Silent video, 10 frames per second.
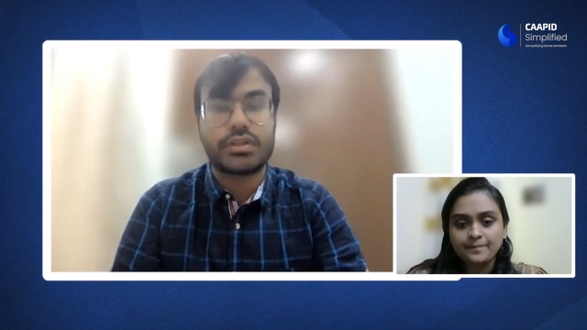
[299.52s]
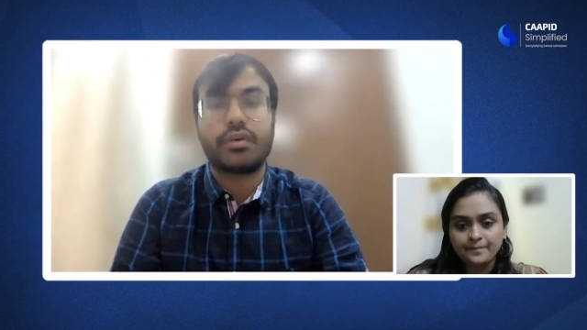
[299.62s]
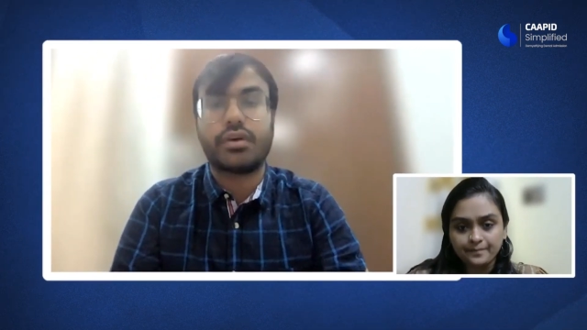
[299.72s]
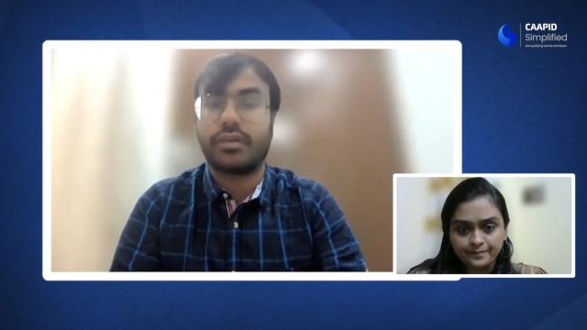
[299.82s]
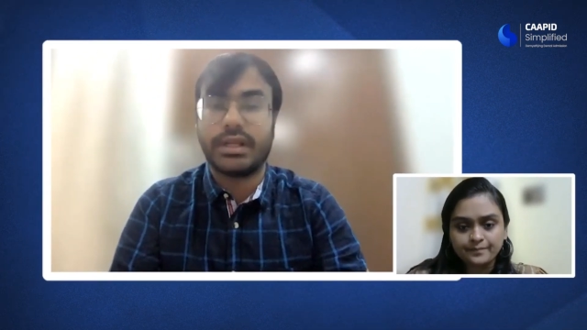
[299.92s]

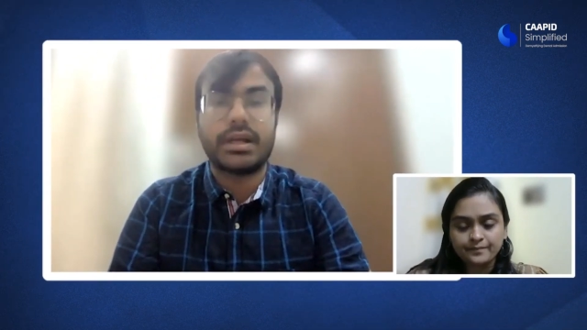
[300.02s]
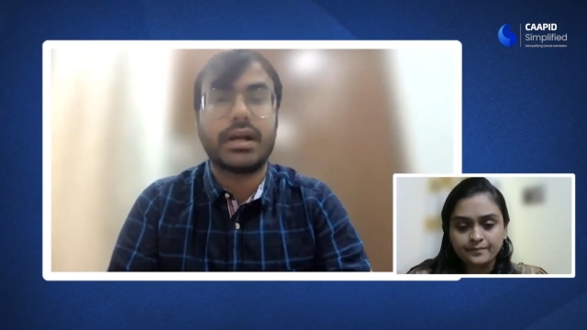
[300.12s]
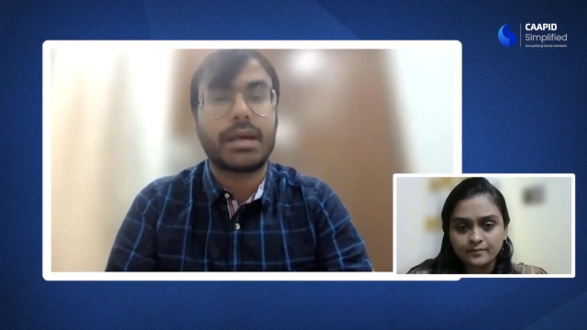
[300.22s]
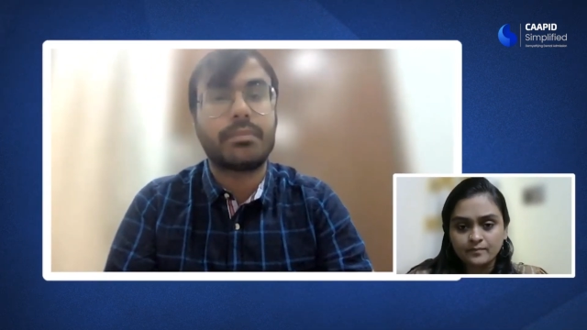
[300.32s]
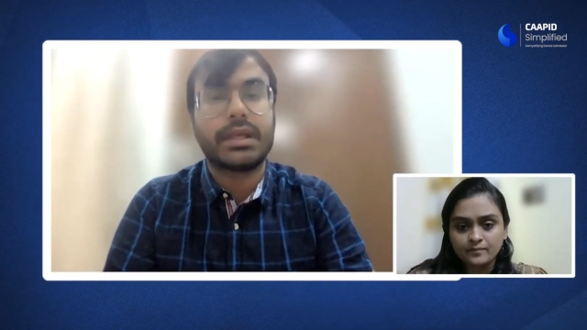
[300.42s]
Speaker 1: policy for green
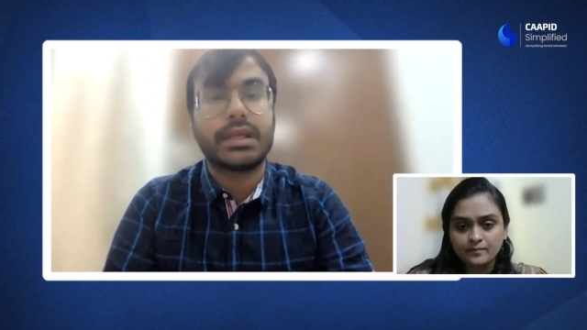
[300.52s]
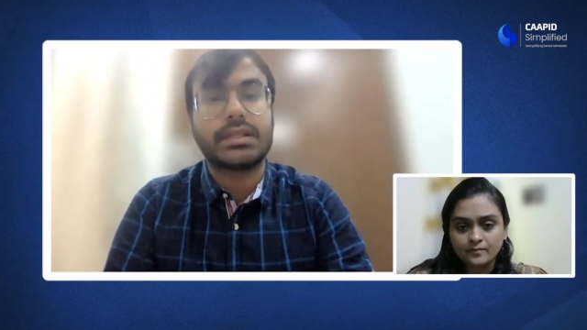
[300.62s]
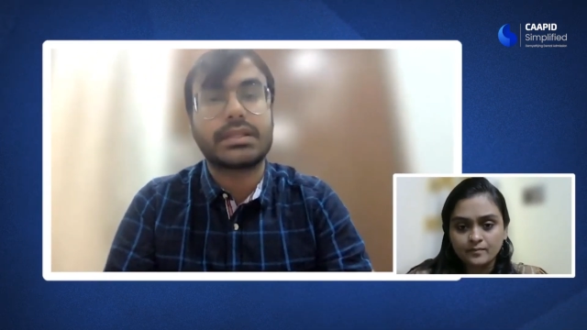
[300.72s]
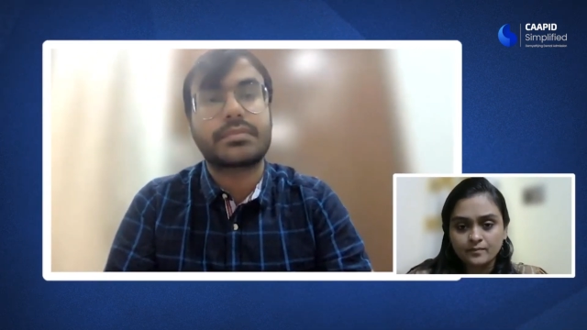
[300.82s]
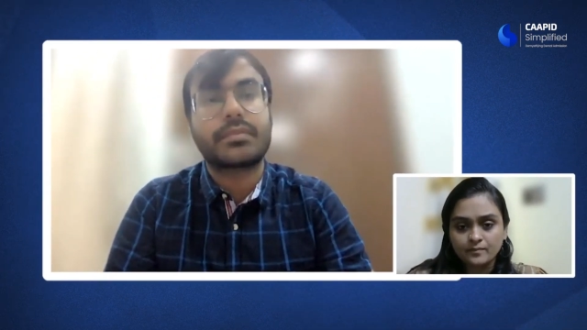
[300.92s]
card
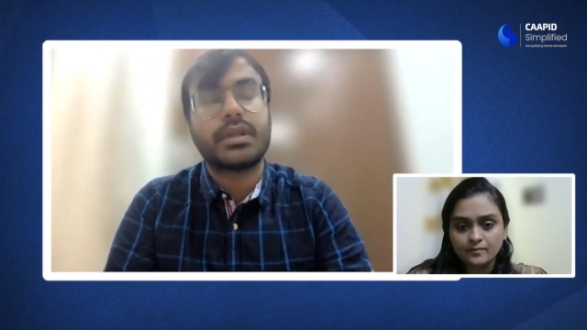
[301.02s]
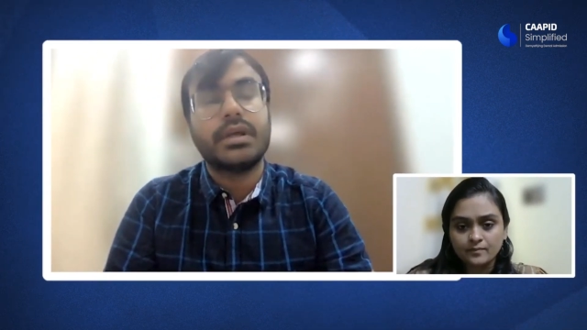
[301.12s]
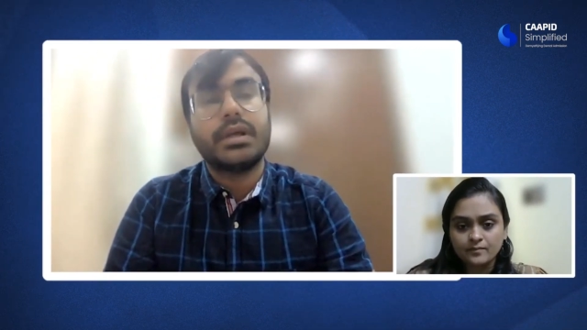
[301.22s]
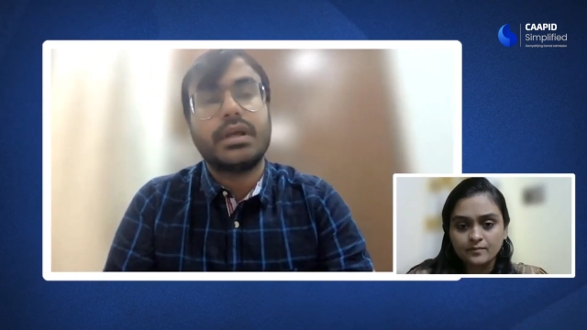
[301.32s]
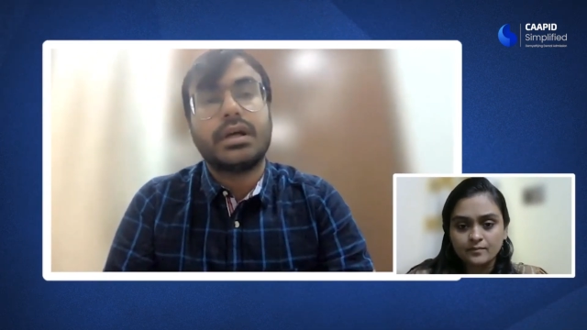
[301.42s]
applicants
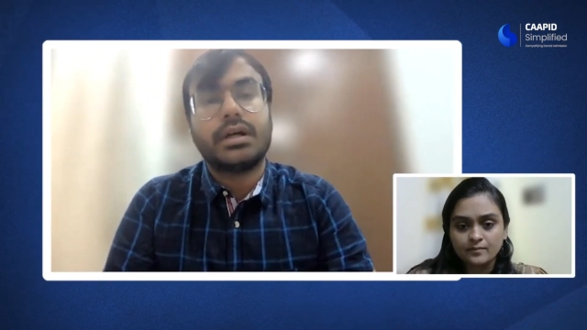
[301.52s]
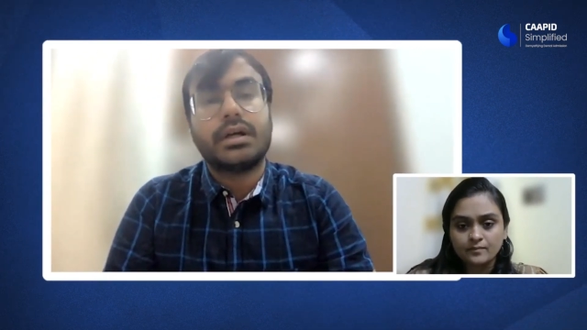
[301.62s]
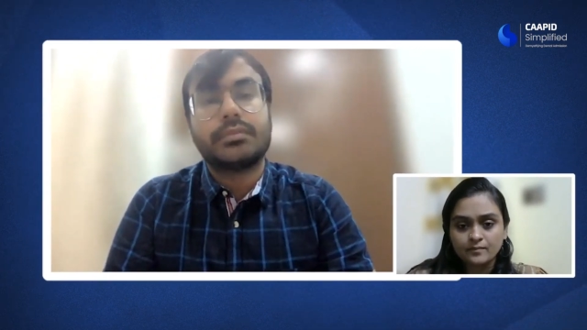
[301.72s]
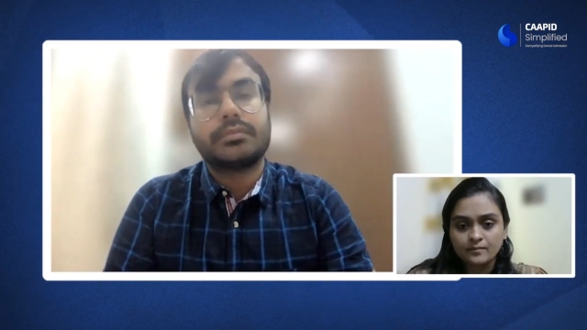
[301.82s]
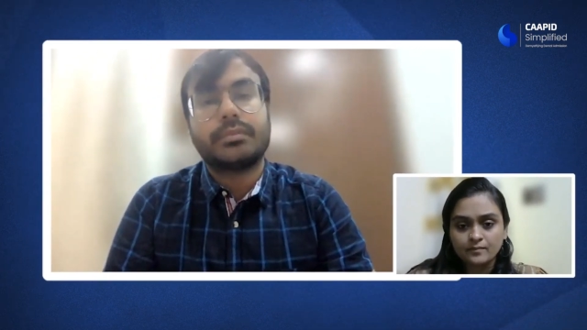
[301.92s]
uh,